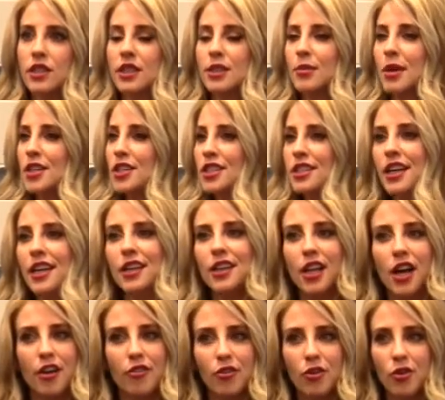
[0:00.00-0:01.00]
As much as I
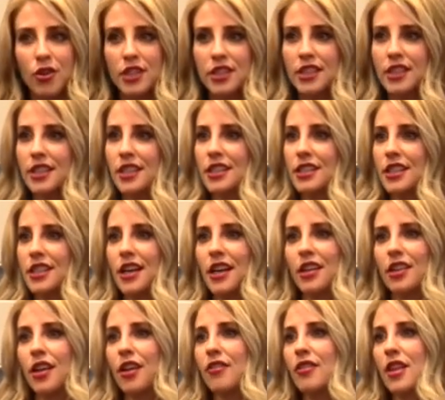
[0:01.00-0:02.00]
love horses and
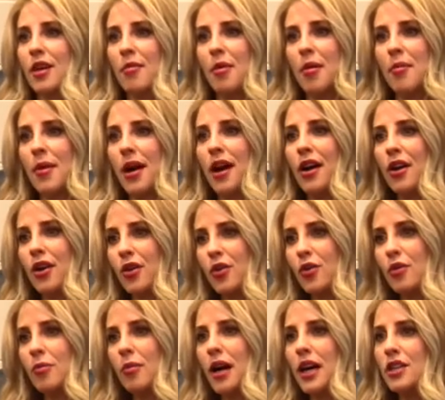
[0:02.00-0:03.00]
I love them on my
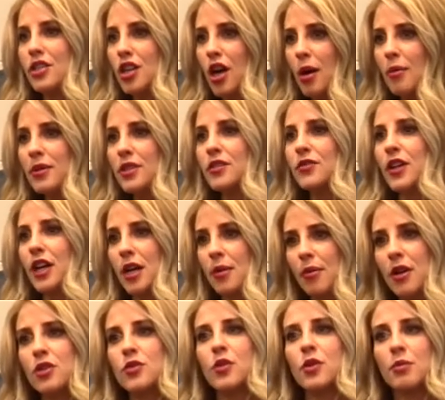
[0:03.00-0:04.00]
own, my job is very
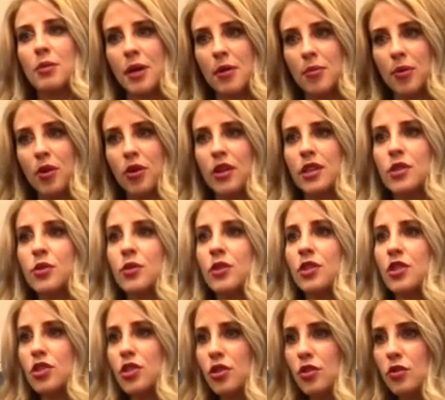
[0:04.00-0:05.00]
much with people. It's with
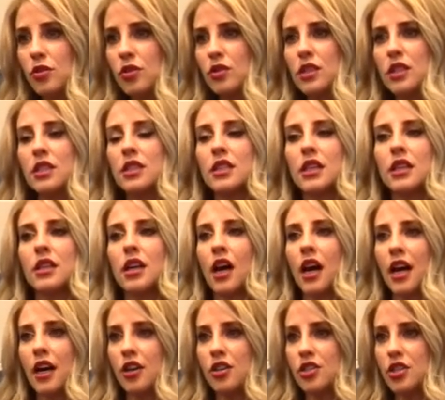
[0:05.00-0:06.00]
students, it's in
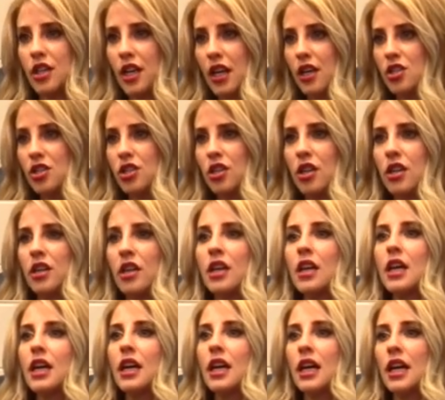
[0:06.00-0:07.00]
higher education,
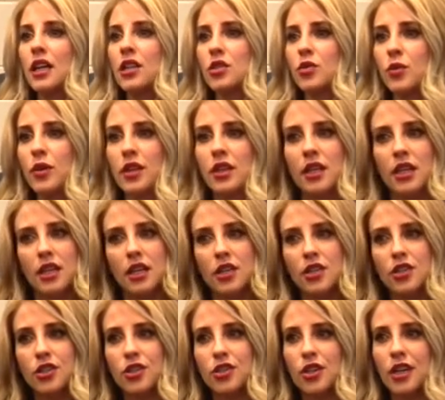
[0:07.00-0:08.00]
it's with the
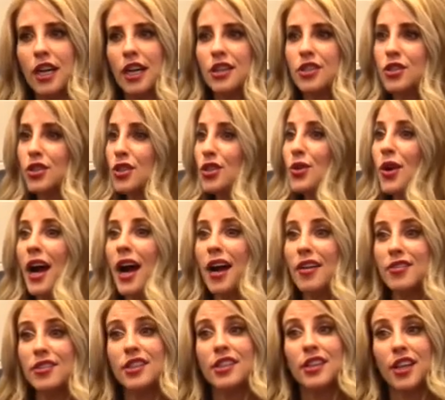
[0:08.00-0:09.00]
industry, and so you
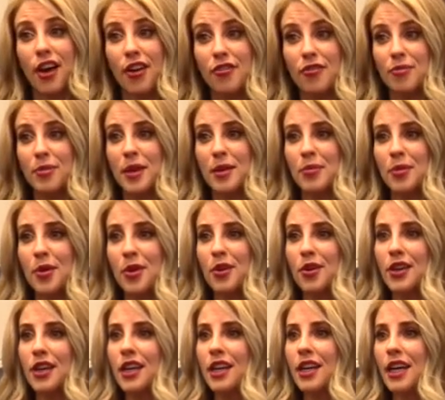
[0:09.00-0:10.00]
have to love
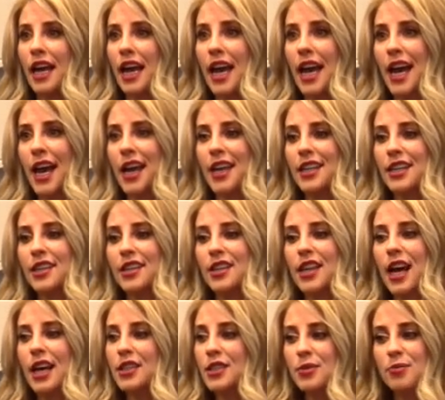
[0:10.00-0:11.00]
people. And
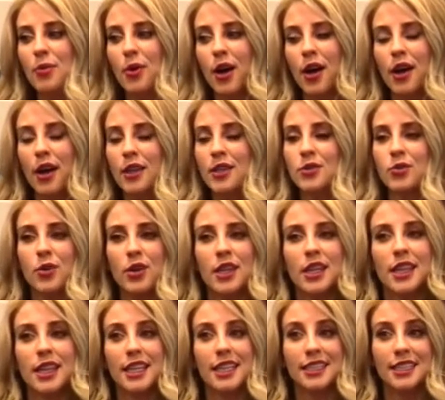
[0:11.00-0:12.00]
it's one
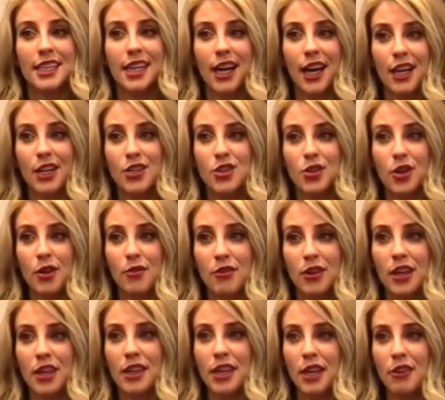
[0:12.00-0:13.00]
of the things that I enjoy. I'm
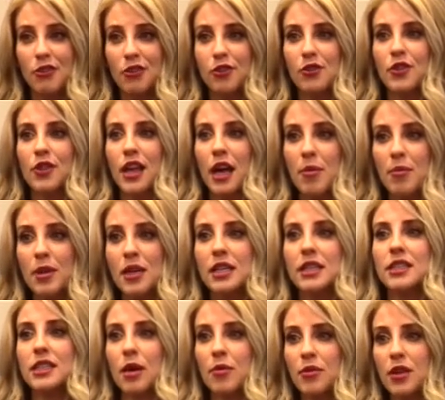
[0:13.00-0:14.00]
very thankful for that, but
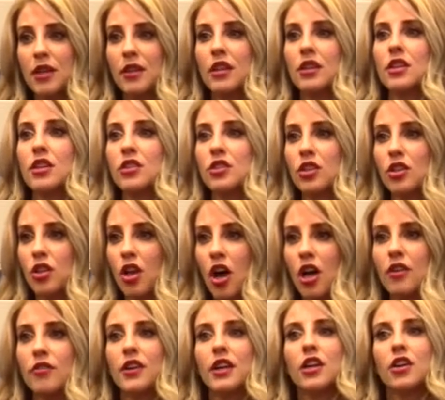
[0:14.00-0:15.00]
it's something that there's a
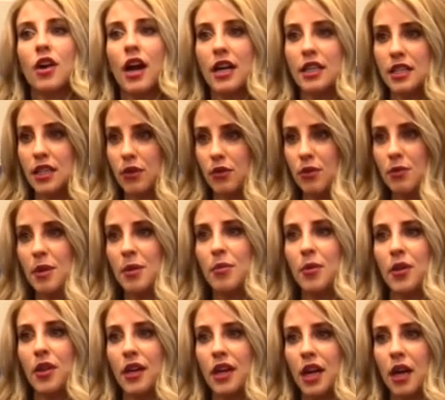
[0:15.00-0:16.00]
lot of interacting with
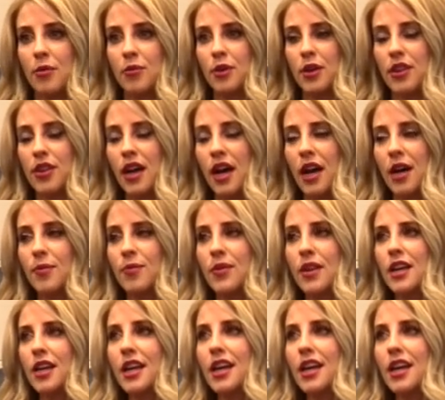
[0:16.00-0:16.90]
people that come with that.